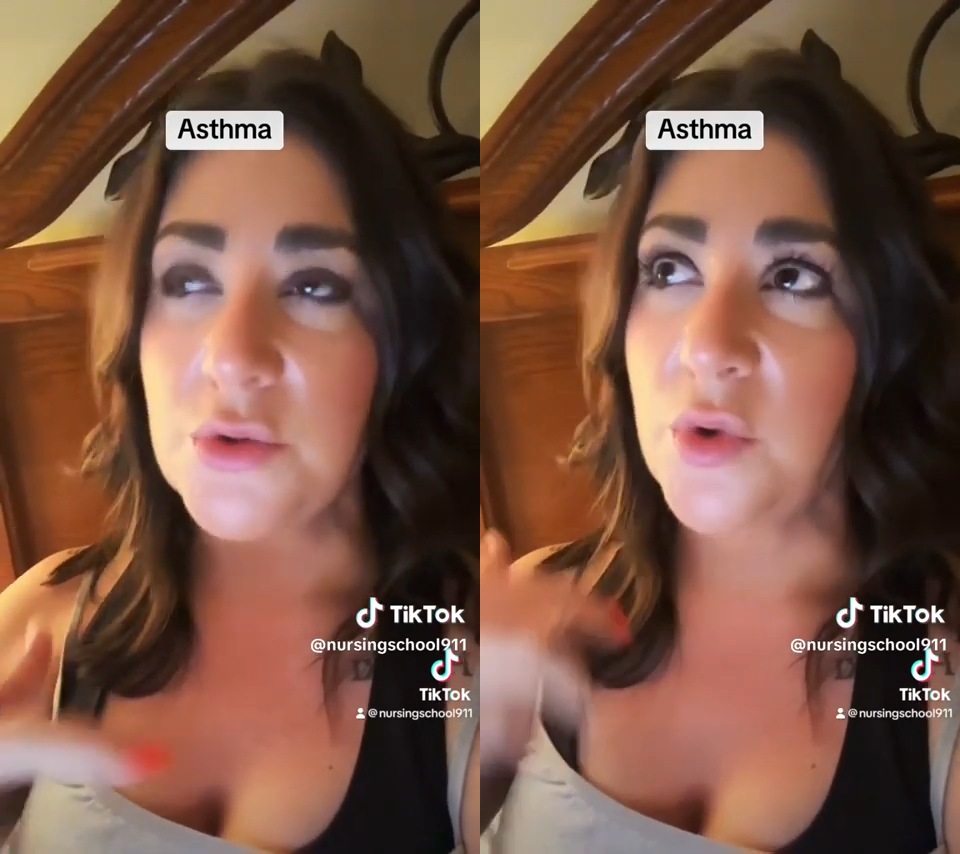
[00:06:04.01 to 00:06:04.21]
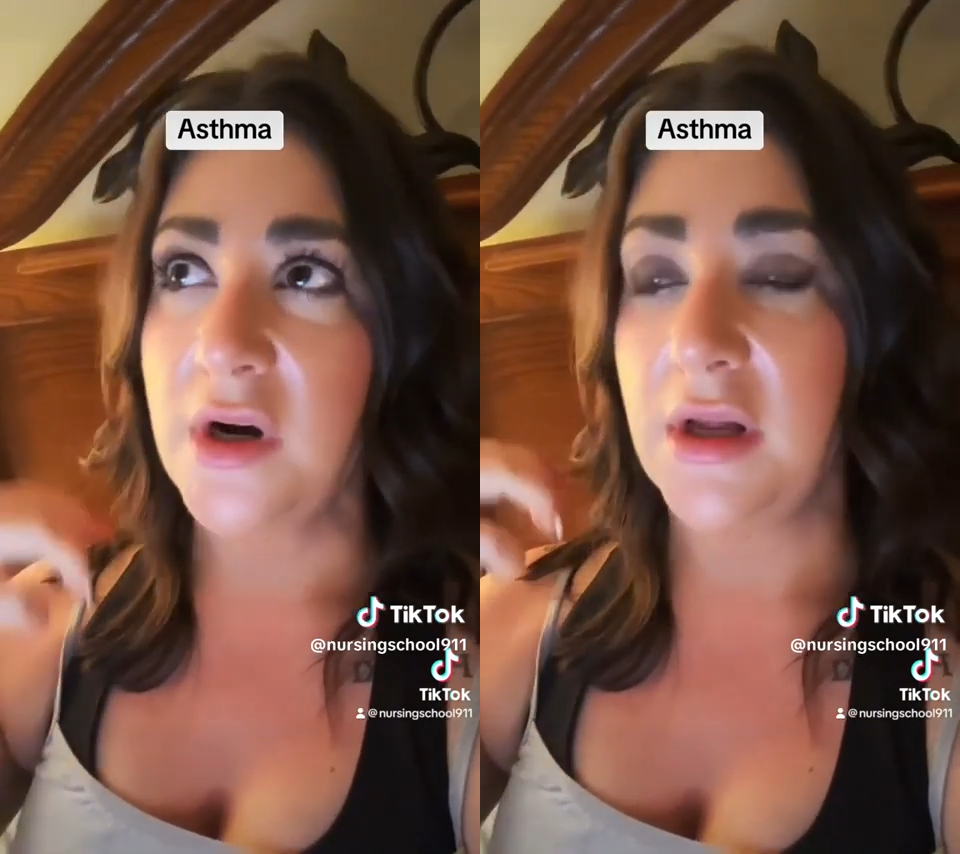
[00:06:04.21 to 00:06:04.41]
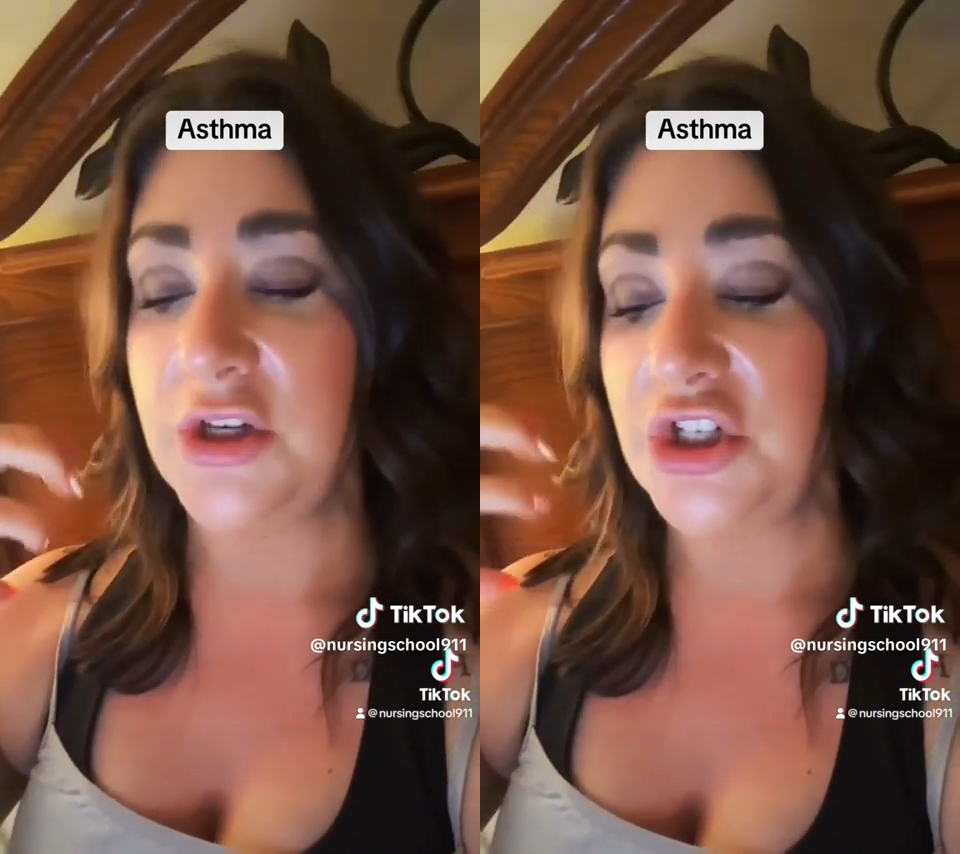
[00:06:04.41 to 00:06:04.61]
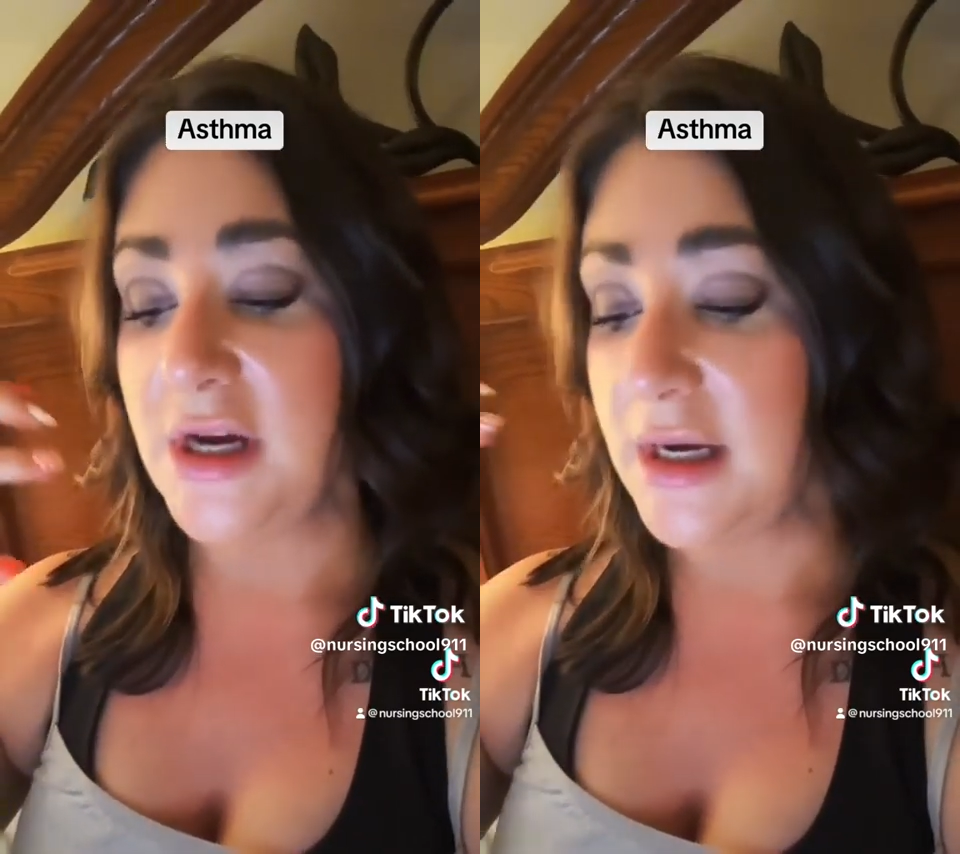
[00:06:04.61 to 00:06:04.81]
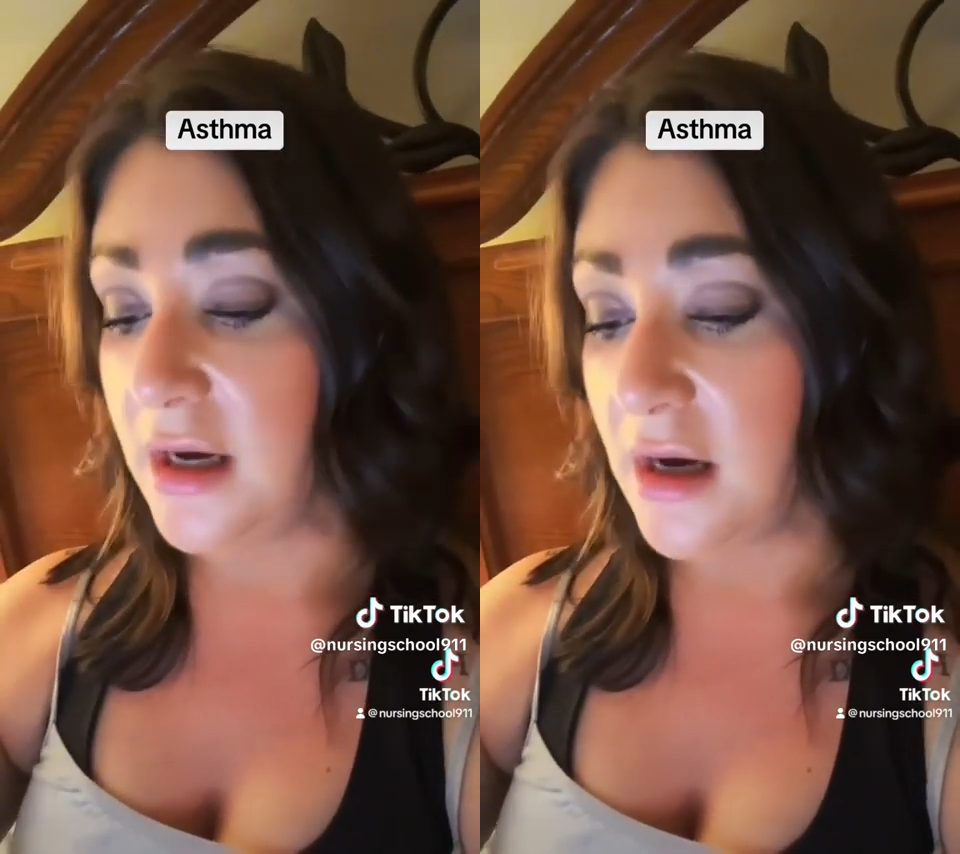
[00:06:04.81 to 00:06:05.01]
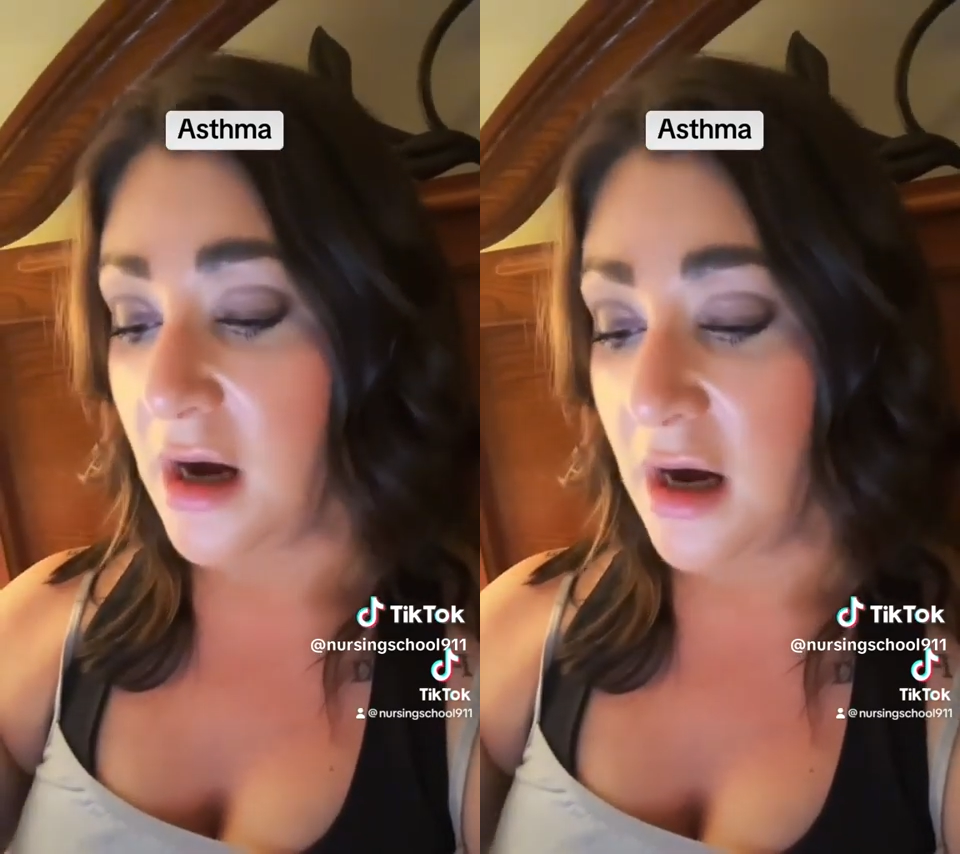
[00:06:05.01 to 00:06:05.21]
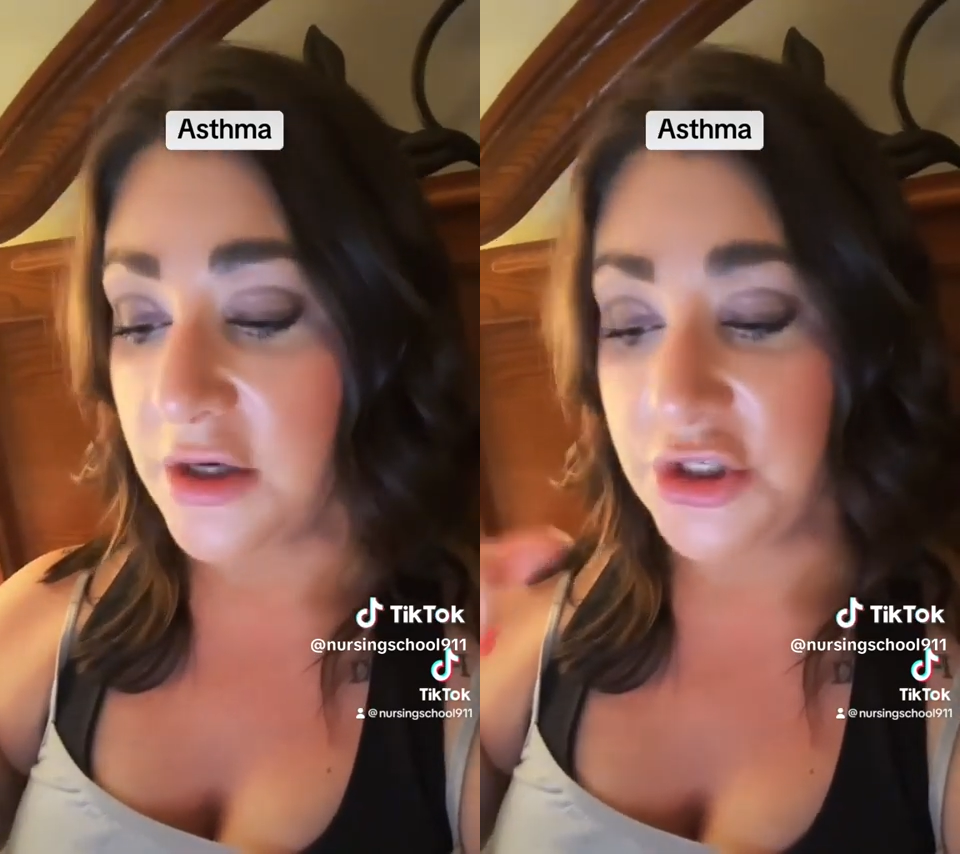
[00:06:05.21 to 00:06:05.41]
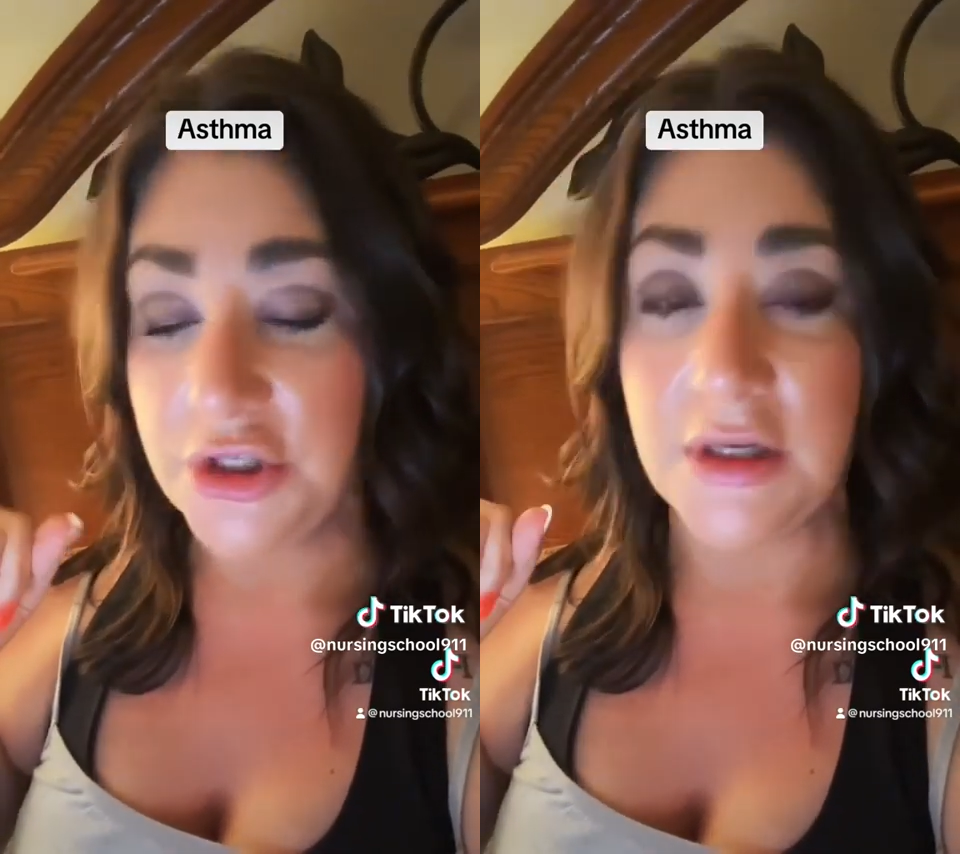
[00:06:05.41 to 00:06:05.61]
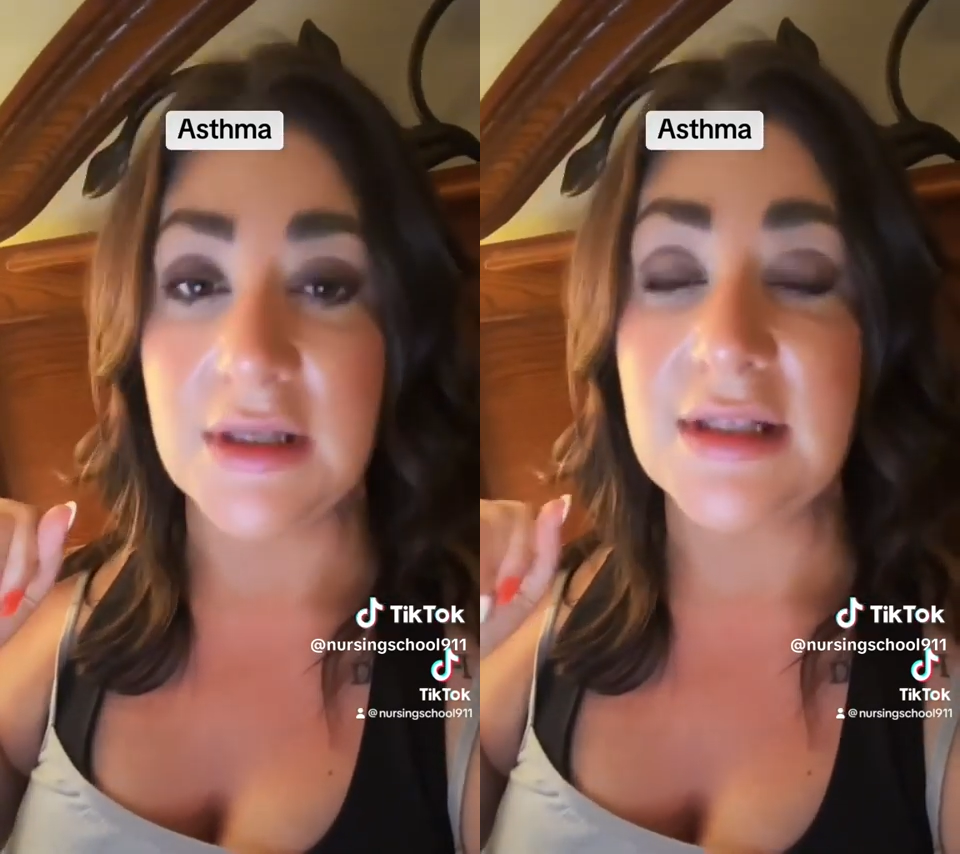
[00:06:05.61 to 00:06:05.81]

We're going to check oxygen